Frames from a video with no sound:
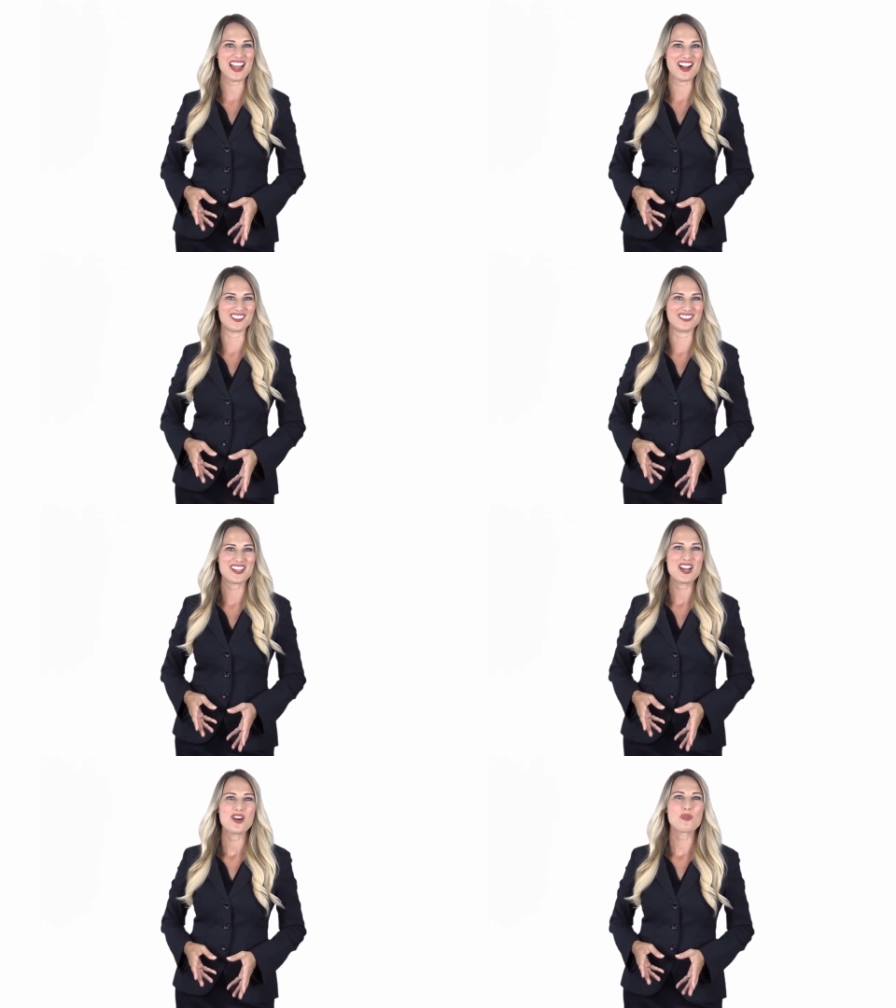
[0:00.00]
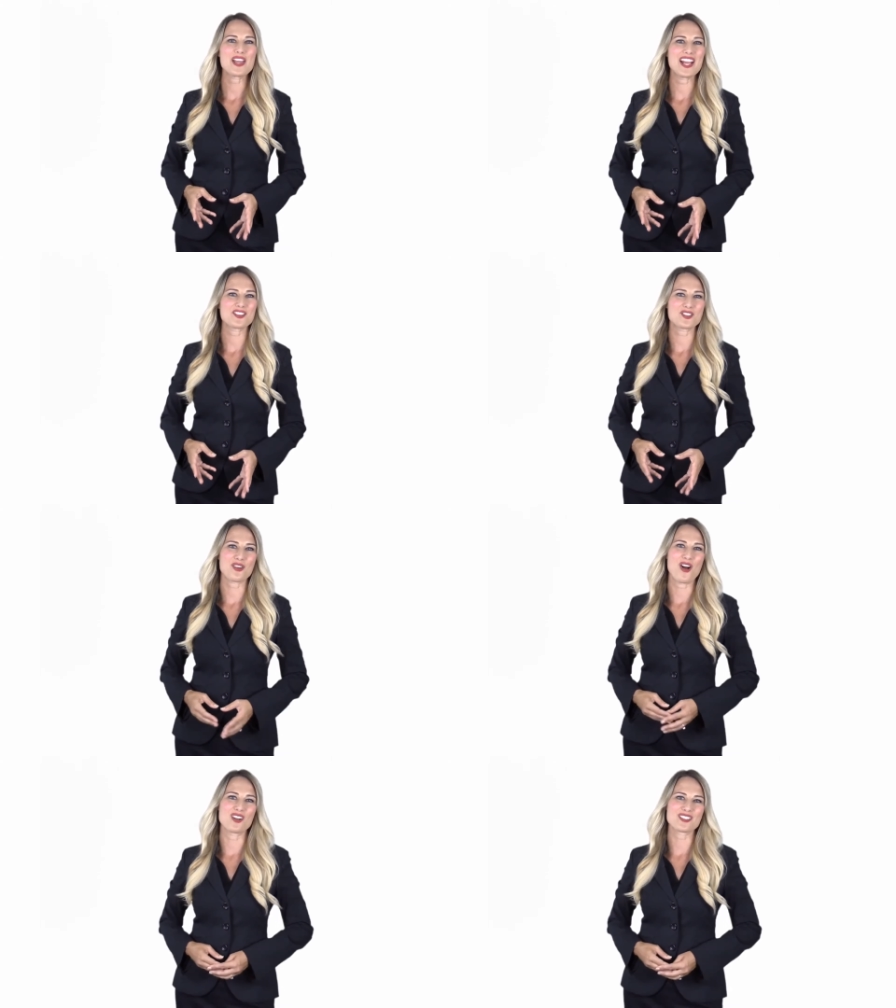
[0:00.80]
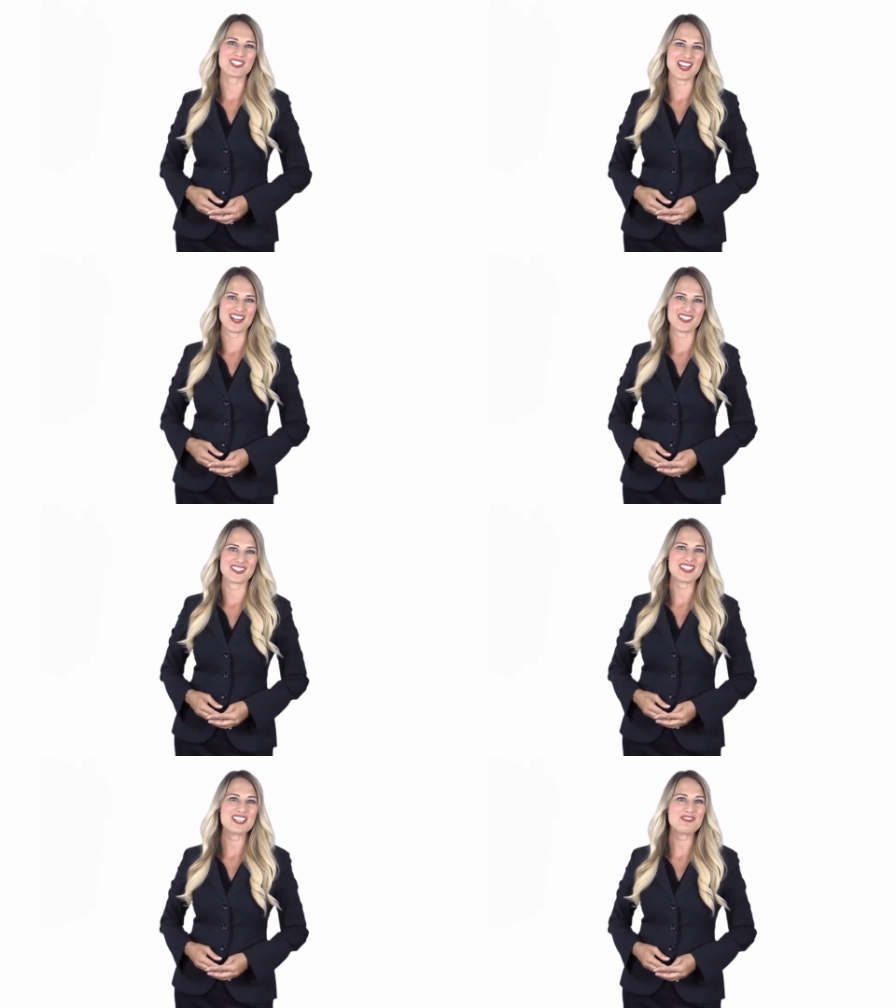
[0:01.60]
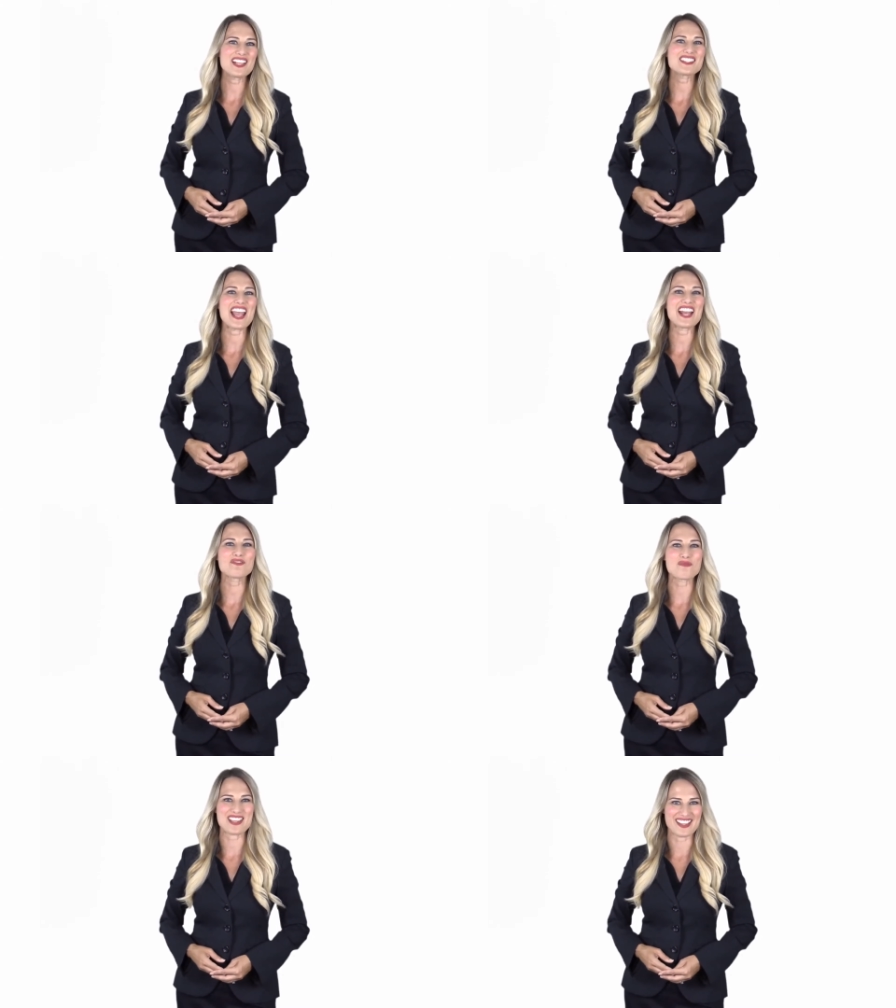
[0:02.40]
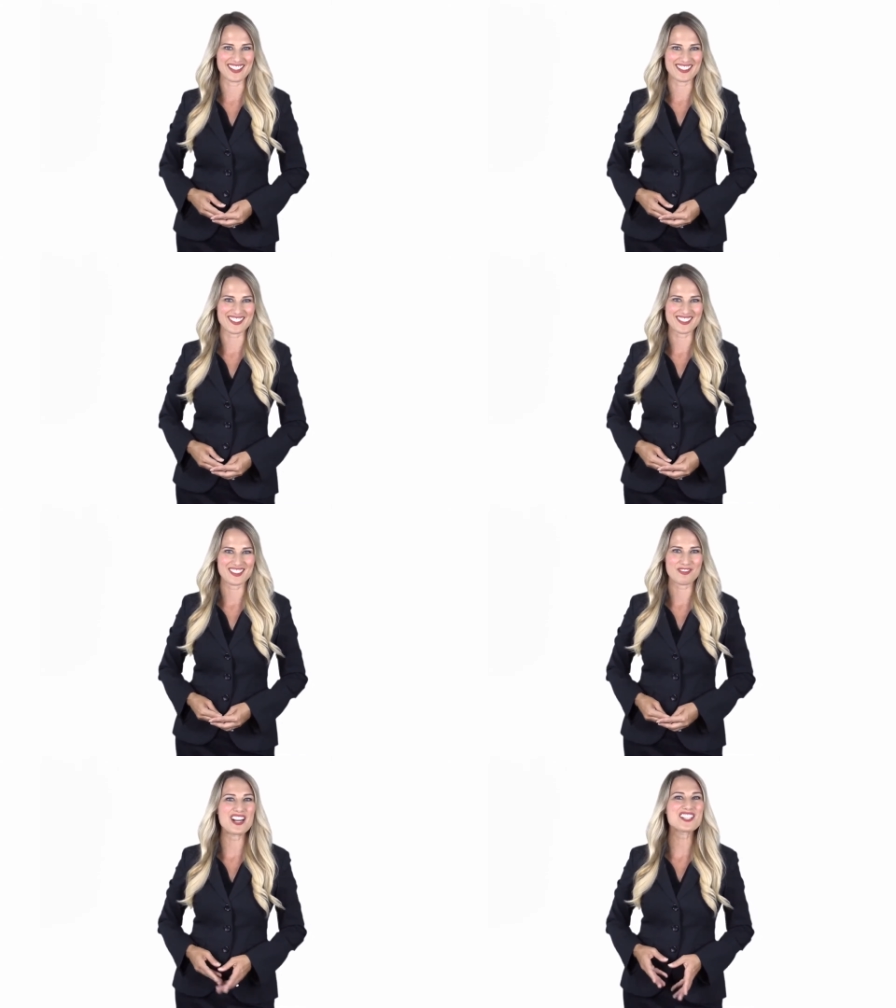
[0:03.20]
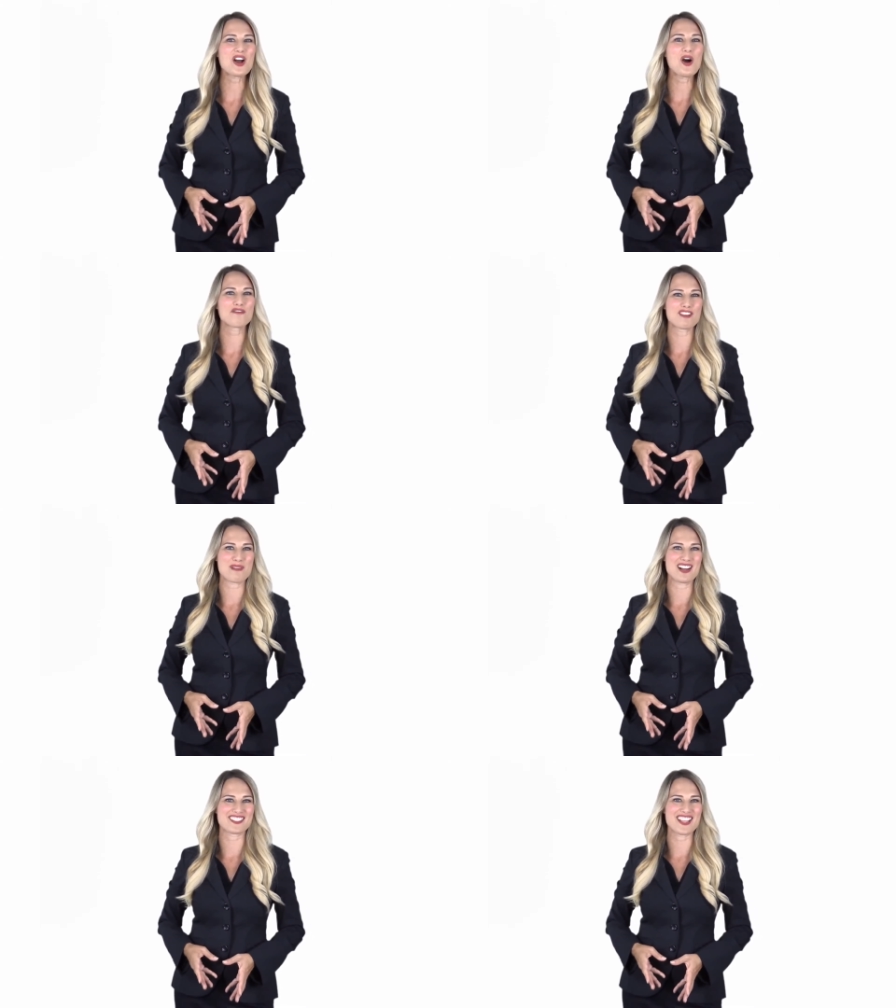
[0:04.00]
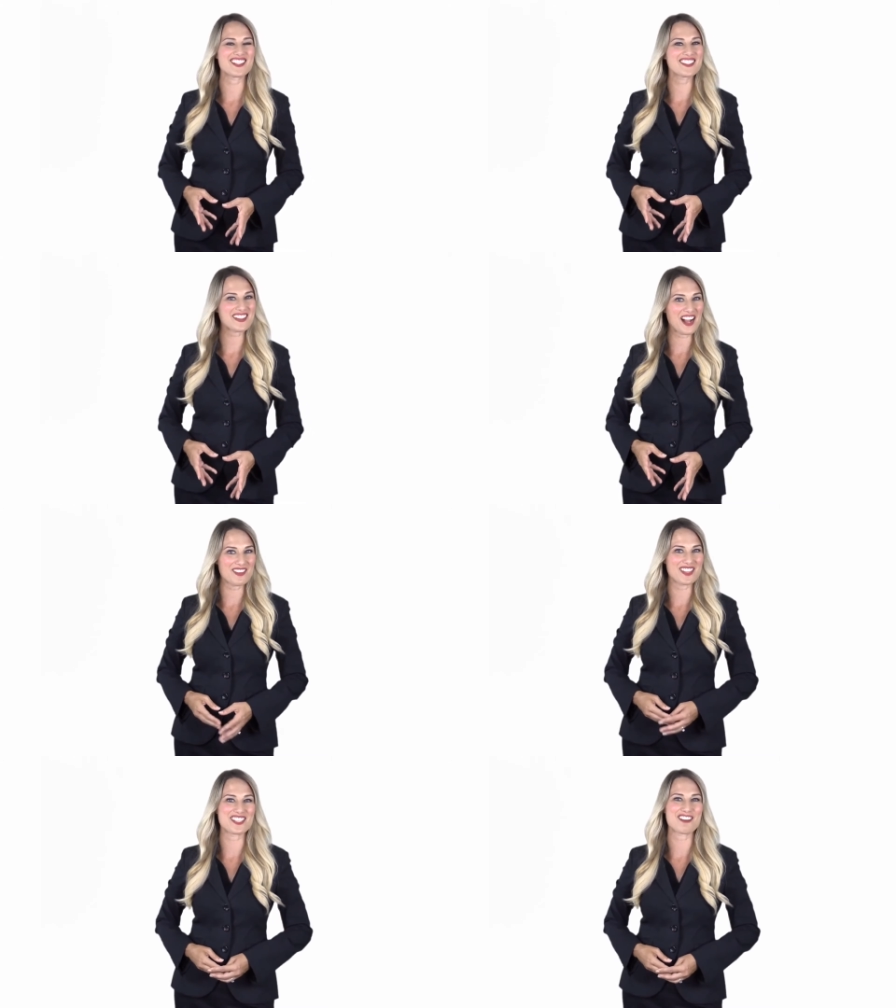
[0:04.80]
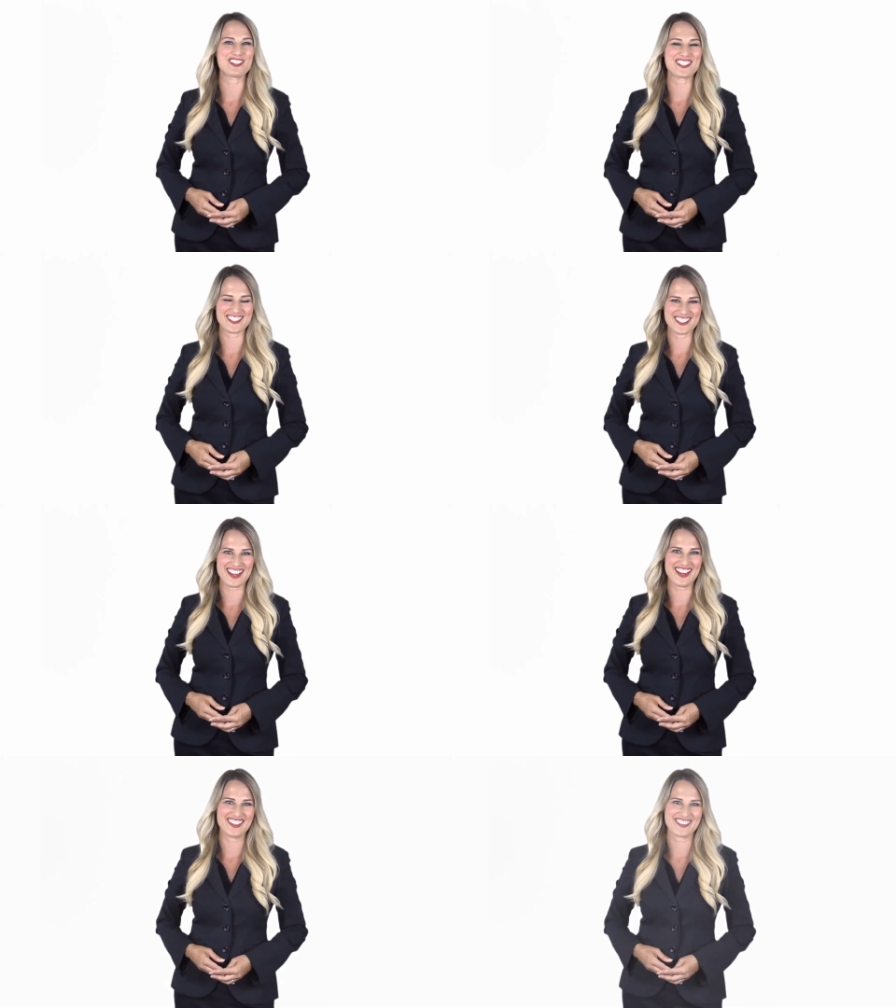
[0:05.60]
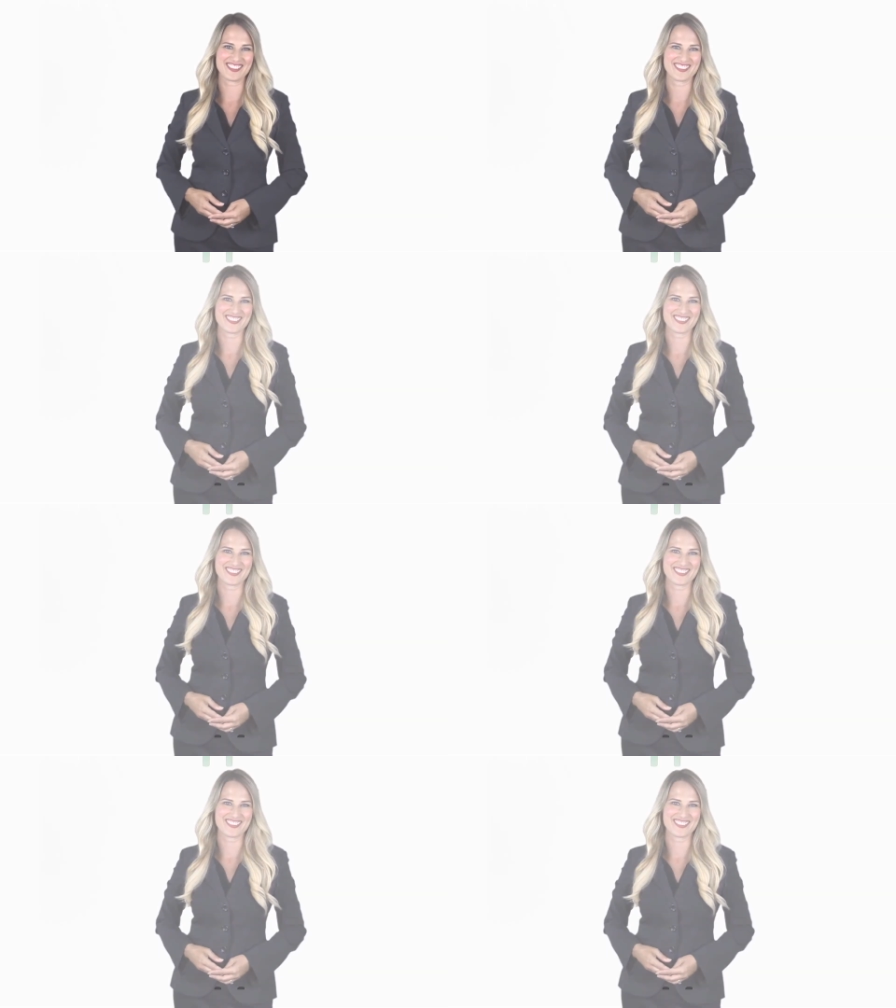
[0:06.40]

now. We answer calls days, evenings, and weekends. Rent a home from us and discover the difference today.